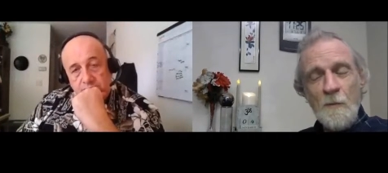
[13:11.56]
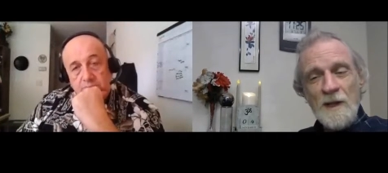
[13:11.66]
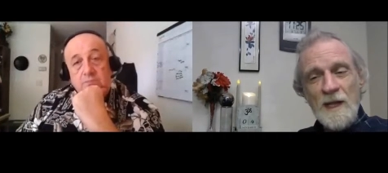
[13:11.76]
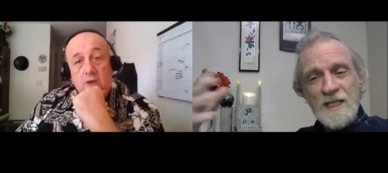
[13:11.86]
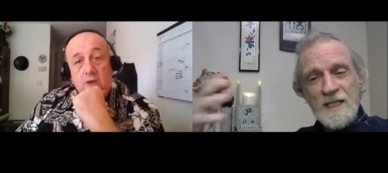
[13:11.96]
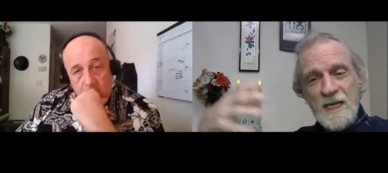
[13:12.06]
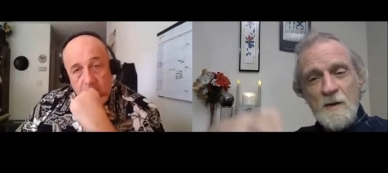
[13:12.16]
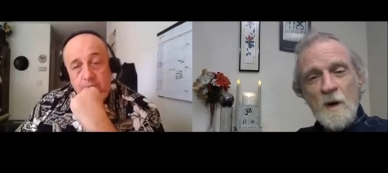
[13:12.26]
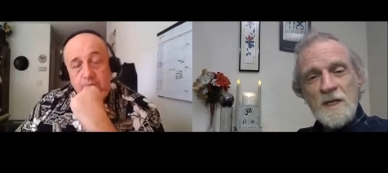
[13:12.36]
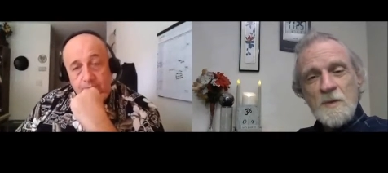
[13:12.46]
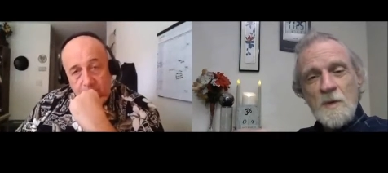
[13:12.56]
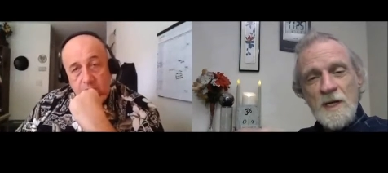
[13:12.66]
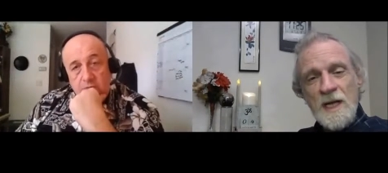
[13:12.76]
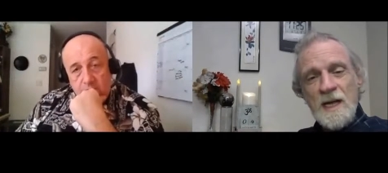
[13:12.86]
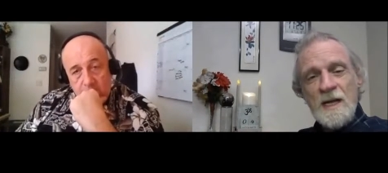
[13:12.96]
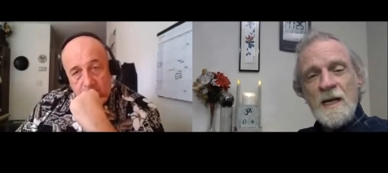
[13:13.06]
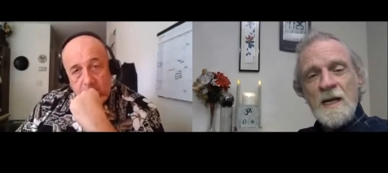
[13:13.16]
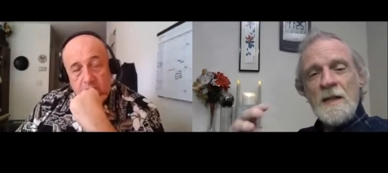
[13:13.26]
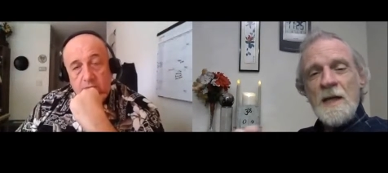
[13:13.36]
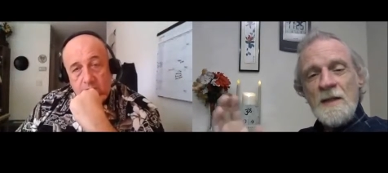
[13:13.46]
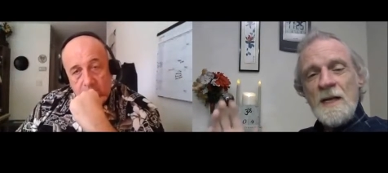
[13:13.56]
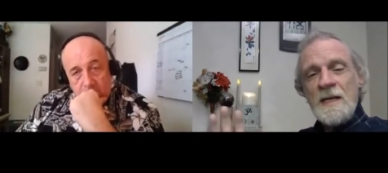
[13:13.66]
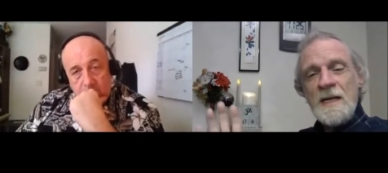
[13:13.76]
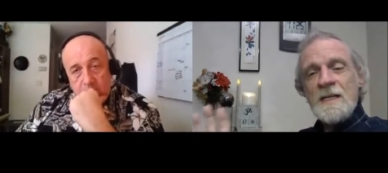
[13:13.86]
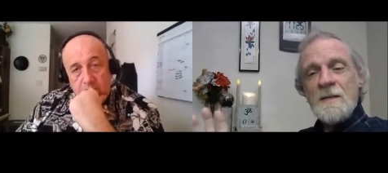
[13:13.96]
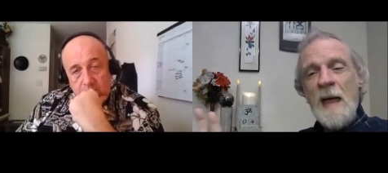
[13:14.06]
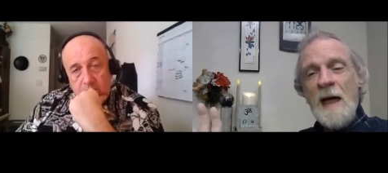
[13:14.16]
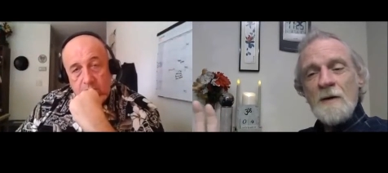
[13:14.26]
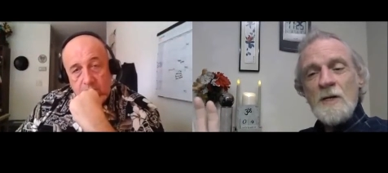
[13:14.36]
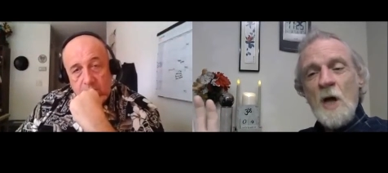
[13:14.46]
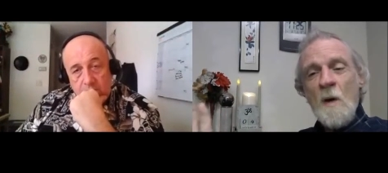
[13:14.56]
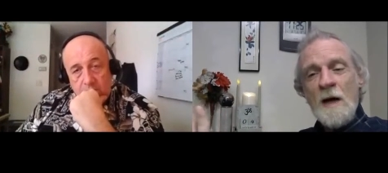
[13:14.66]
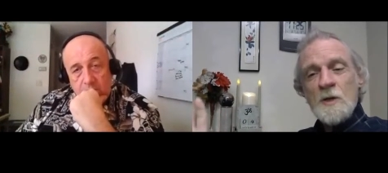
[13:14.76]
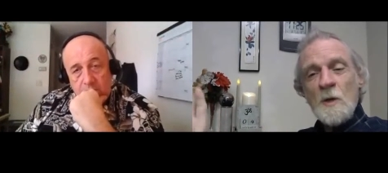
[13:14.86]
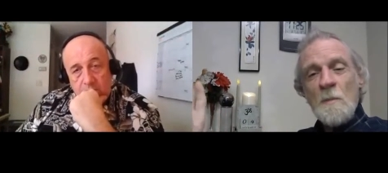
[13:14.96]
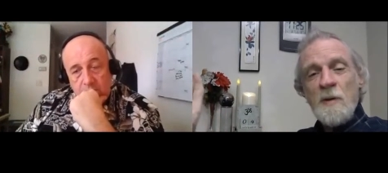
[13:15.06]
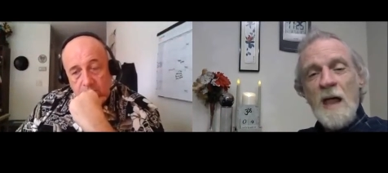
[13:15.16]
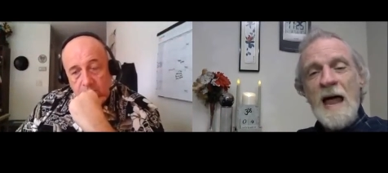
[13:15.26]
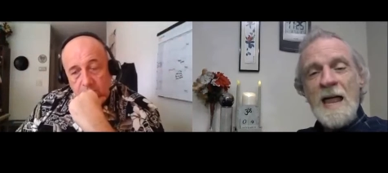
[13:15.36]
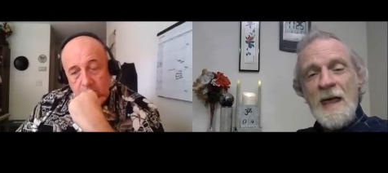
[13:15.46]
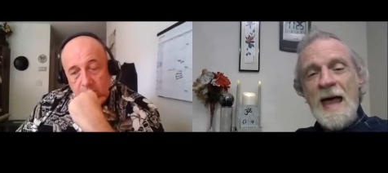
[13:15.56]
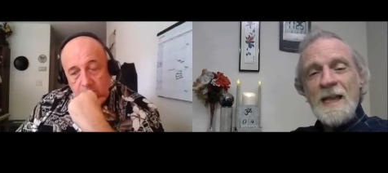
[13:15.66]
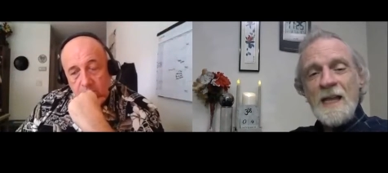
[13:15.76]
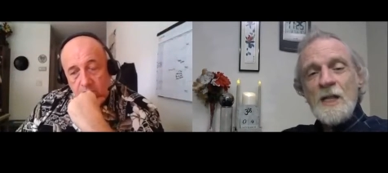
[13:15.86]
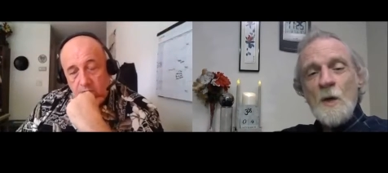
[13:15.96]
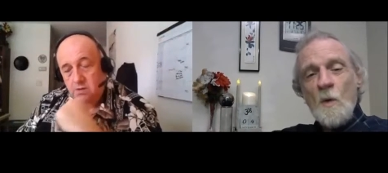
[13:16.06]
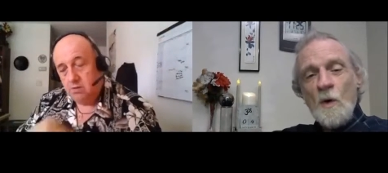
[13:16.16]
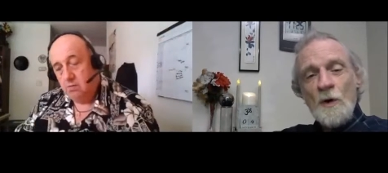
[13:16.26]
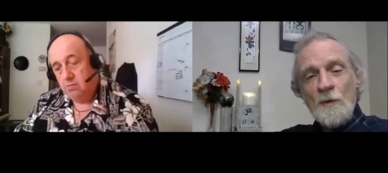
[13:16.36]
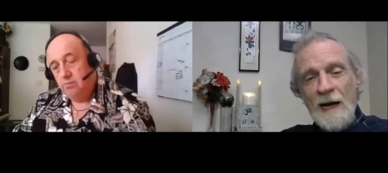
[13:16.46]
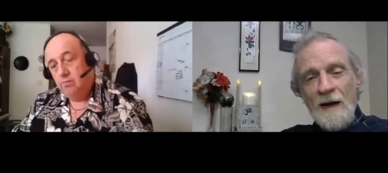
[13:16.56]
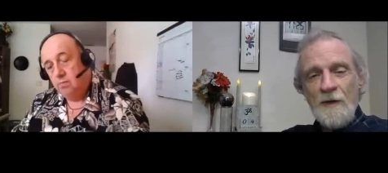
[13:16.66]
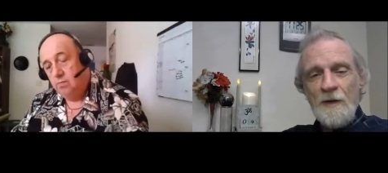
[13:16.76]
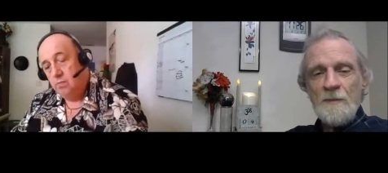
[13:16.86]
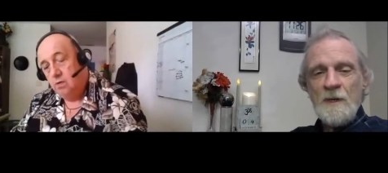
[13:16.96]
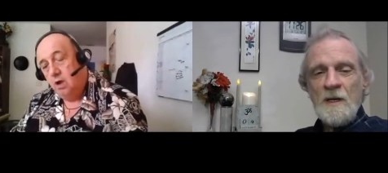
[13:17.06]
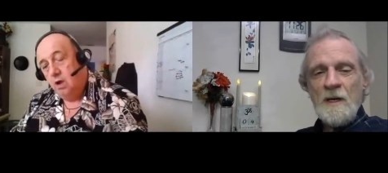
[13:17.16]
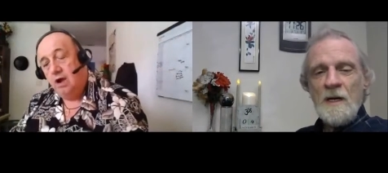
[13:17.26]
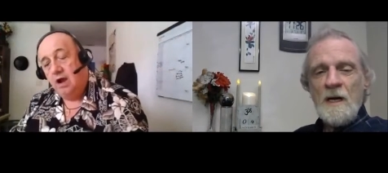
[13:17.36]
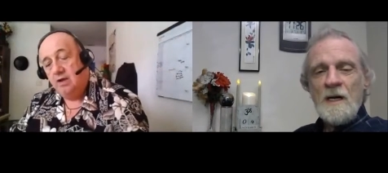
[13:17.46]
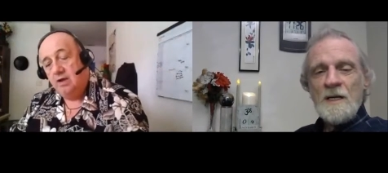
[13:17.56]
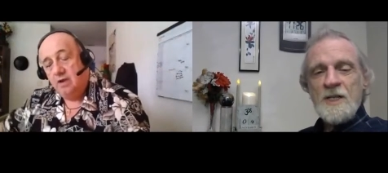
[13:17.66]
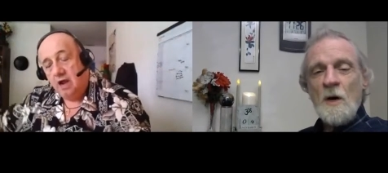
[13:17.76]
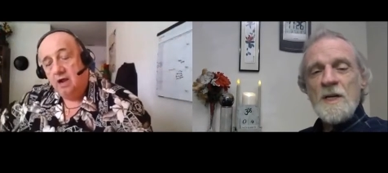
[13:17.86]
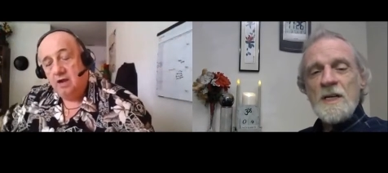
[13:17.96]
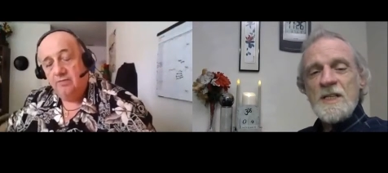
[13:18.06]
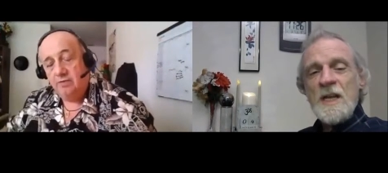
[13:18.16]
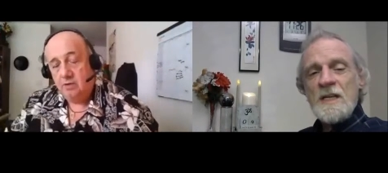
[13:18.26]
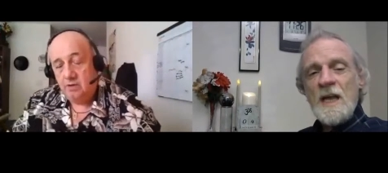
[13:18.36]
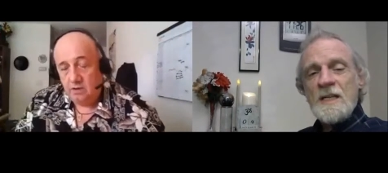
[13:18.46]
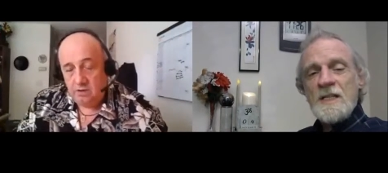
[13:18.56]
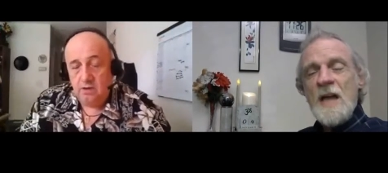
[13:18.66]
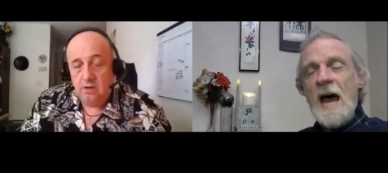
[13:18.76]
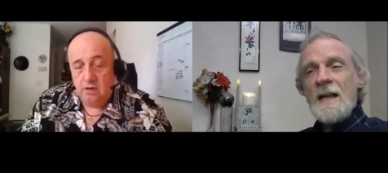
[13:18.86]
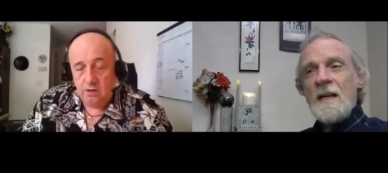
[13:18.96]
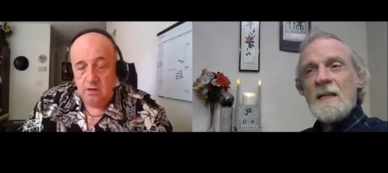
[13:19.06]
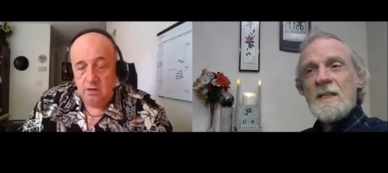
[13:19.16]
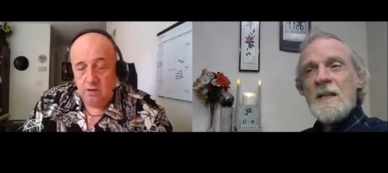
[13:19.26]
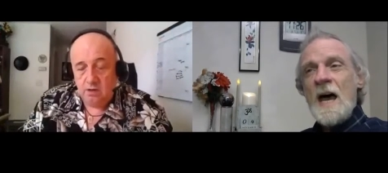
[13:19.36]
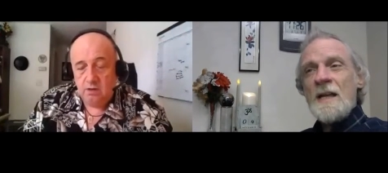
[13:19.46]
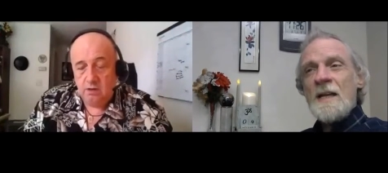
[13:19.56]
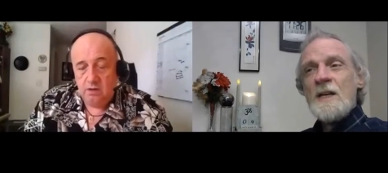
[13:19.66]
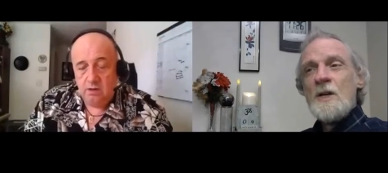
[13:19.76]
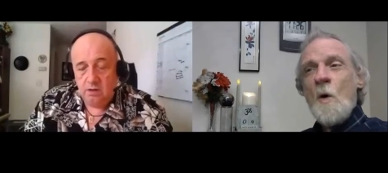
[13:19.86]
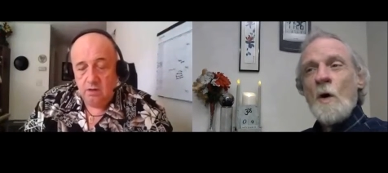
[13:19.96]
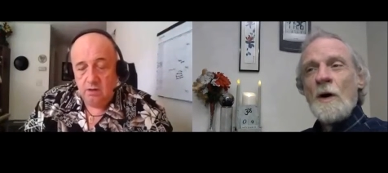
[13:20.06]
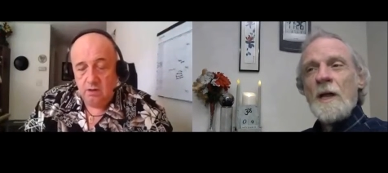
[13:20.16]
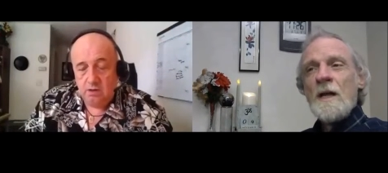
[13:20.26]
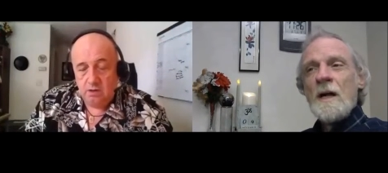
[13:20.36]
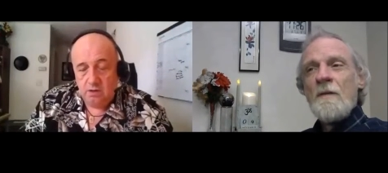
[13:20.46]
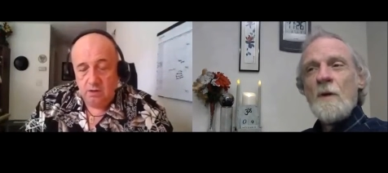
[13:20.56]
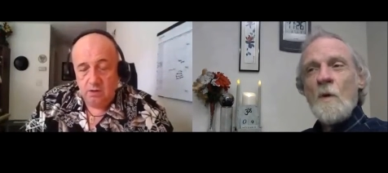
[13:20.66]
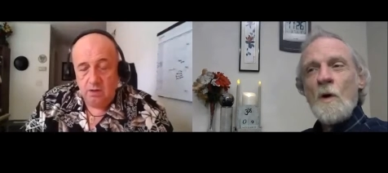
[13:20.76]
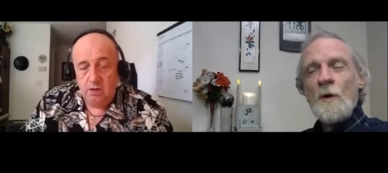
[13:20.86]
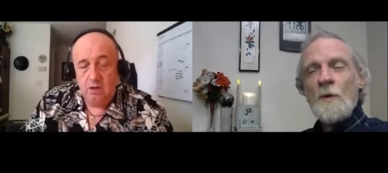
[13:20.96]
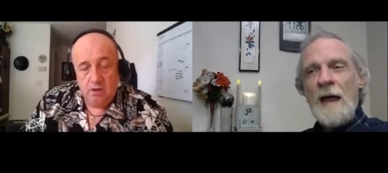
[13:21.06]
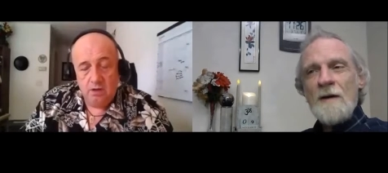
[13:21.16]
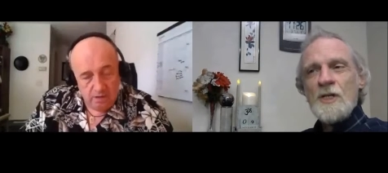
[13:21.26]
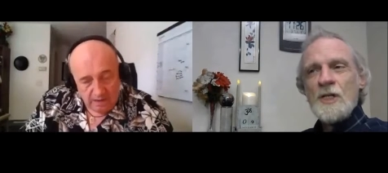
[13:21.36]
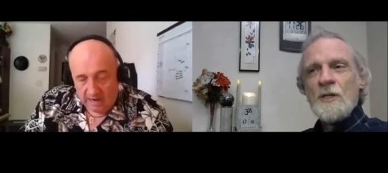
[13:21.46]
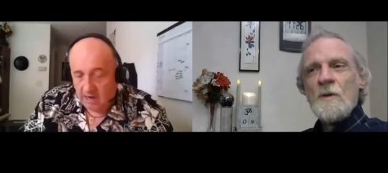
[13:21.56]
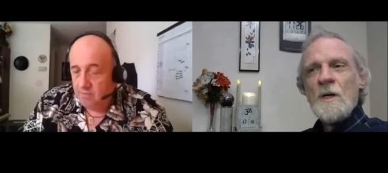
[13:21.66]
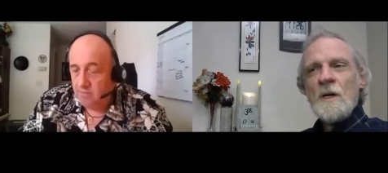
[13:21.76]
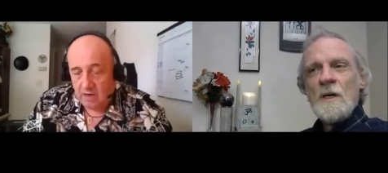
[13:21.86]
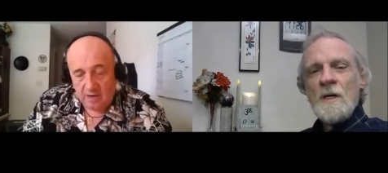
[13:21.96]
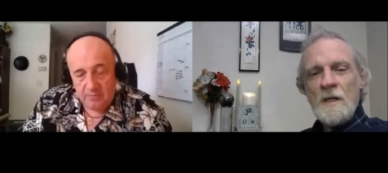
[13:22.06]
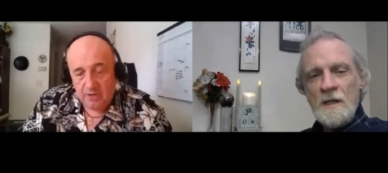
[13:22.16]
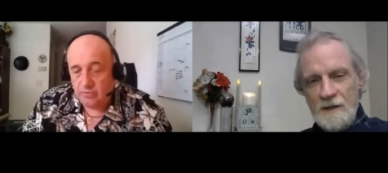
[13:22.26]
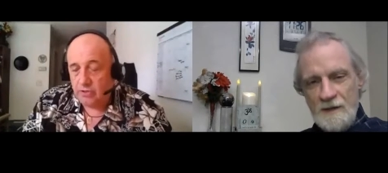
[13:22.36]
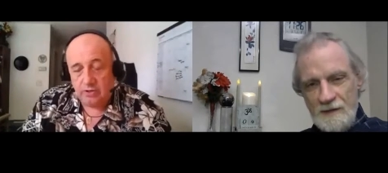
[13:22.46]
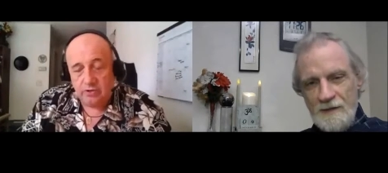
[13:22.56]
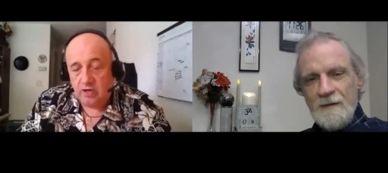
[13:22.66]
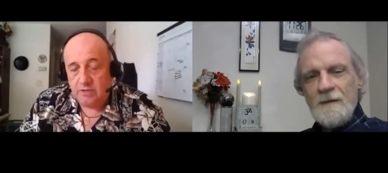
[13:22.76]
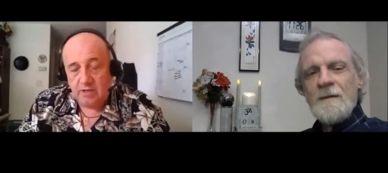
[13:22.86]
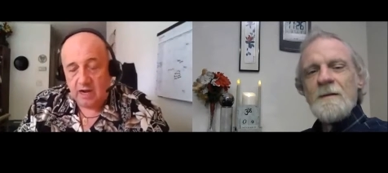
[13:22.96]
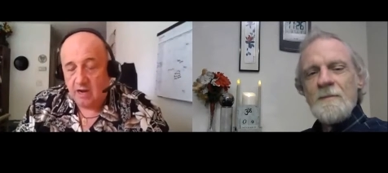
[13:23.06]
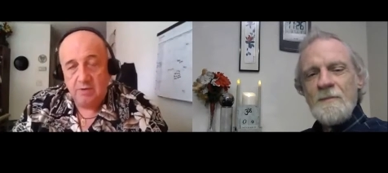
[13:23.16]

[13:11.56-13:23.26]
Speaker 1: when they see what's within, then they need to have, know how to apply that in the world around them.
Speaker 2: Oh, I'll even. So I'll
Speaker 1: it's, even it's not. It's not an ignoring of the world around you.
Speaker 2: I'm. I'm in total agreement to that.